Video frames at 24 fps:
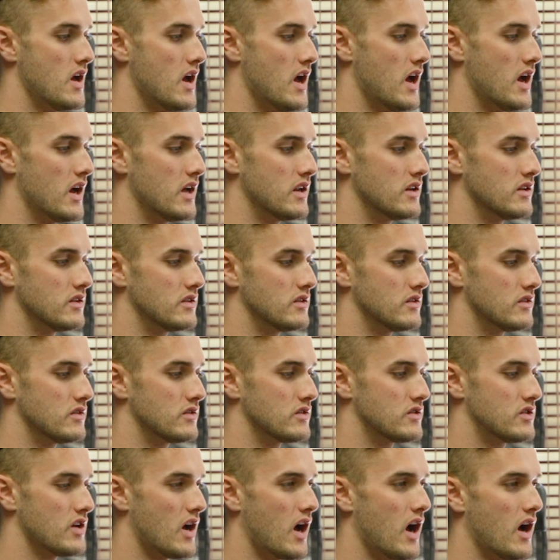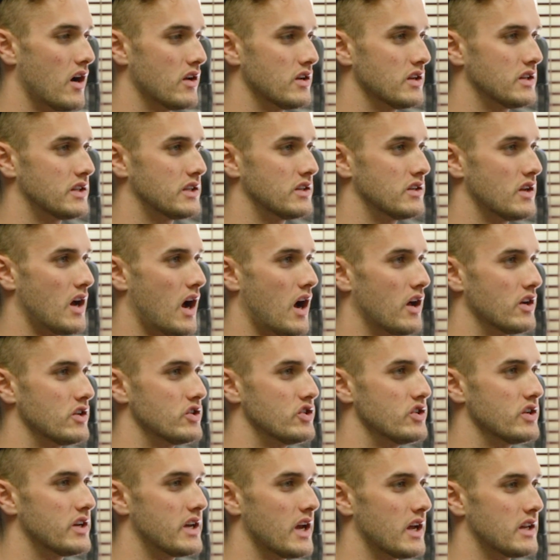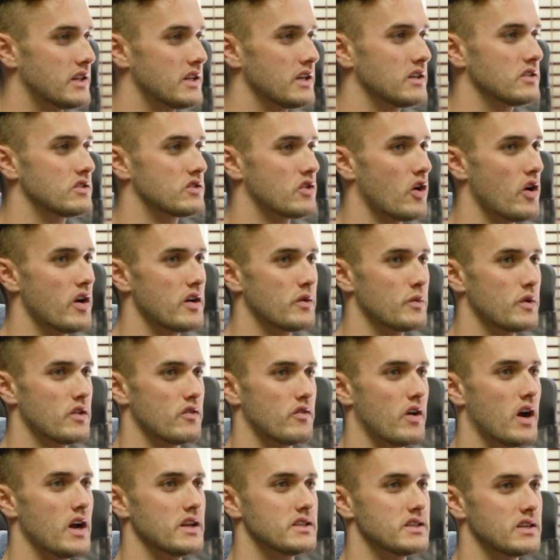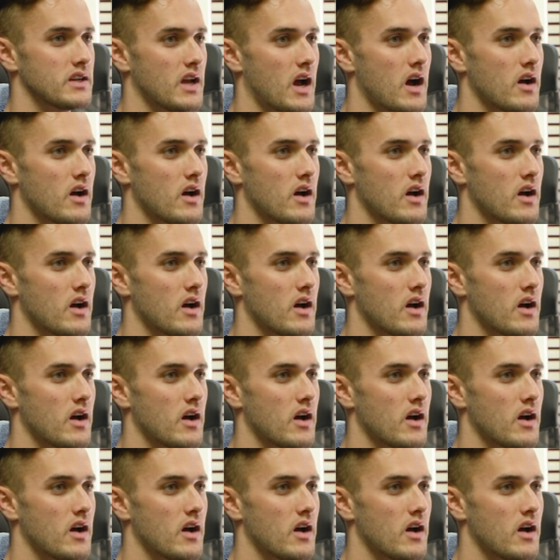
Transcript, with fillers: And so how did how did you get things going with writing?